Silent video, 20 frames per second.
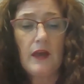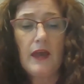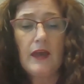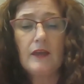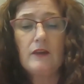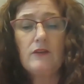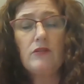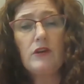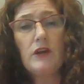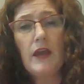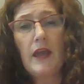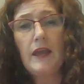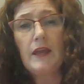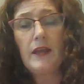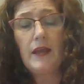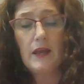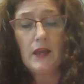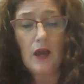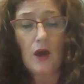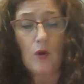and
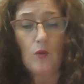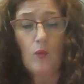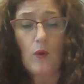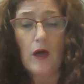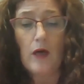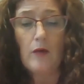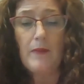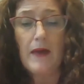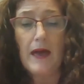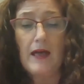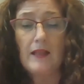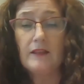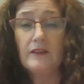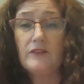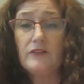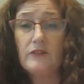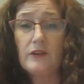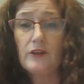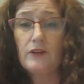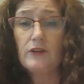creating a
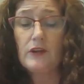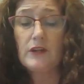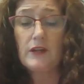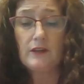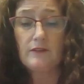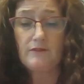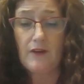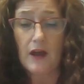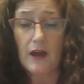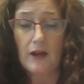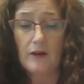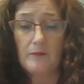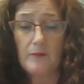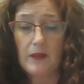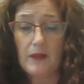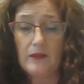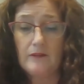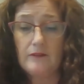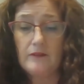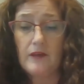well-balanced learning
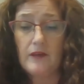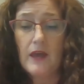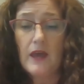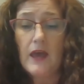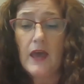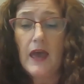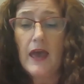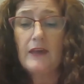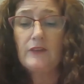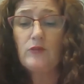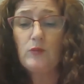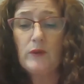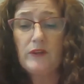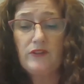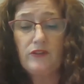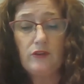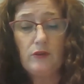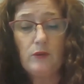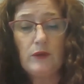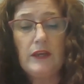environment as we
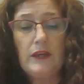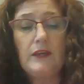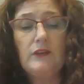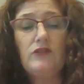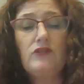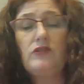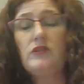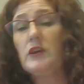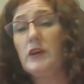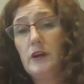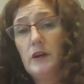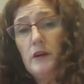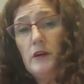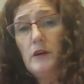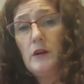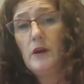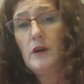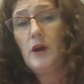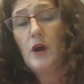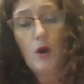do each year
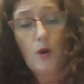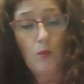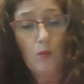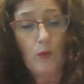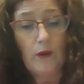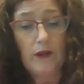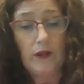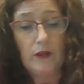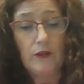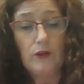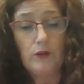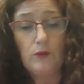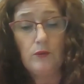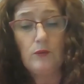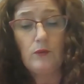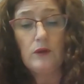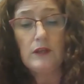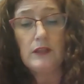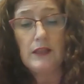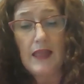when a
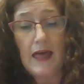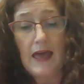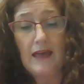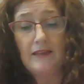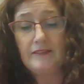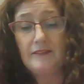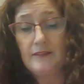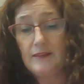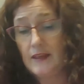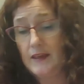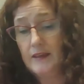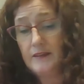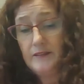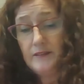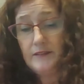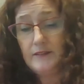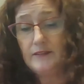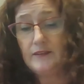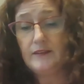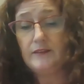new class
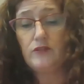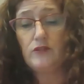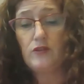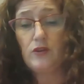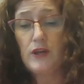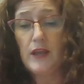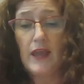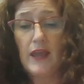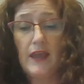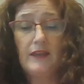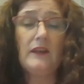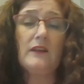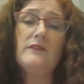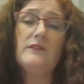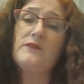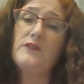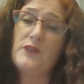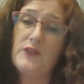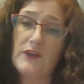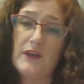list is created
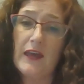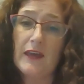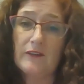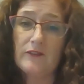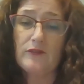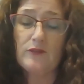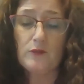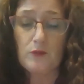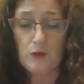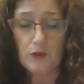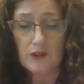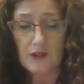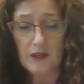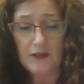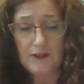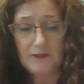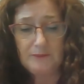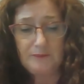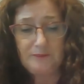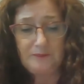for the next school
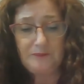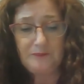year.